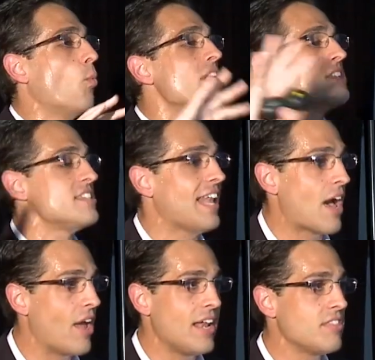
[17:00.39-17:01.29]
witnessing
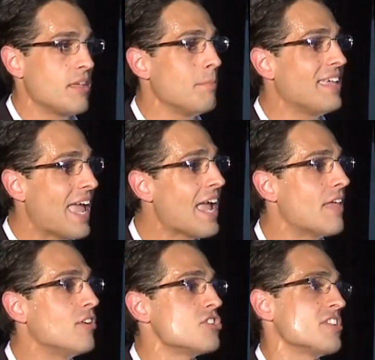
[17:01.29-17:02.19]
how anything
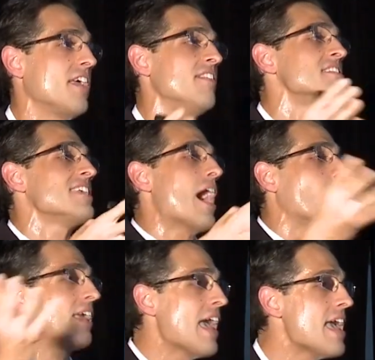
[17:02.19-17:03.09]
began. They're just saying, this is how
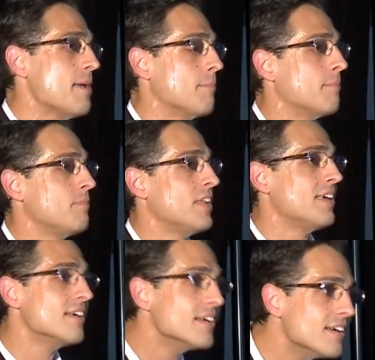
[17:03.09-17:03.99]
it came.
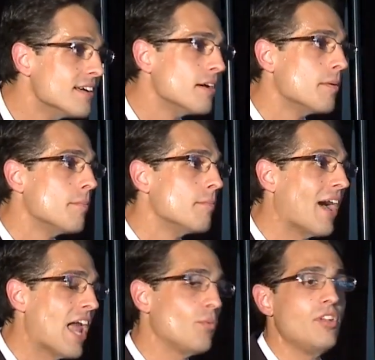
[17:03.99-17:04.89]
But
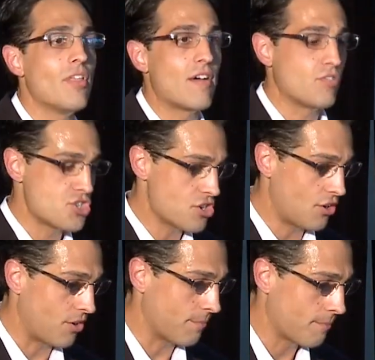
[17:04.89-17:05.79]
how do we know that for
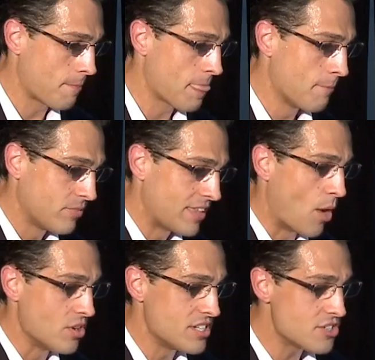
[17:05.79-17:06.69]
sure? Now,
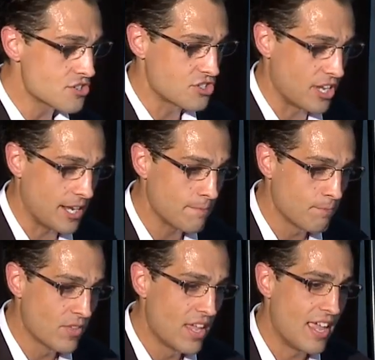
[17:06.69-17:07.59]
what's interesting
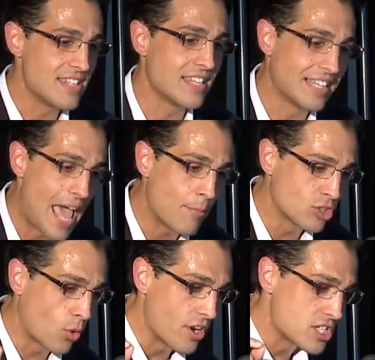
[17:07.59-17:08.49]
is in
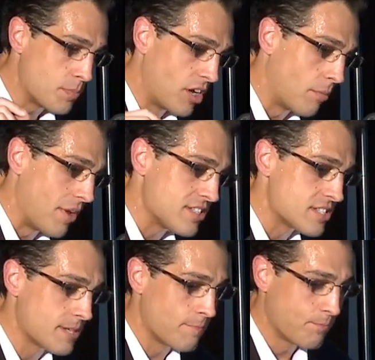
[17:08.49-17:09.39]
laboratory experiments,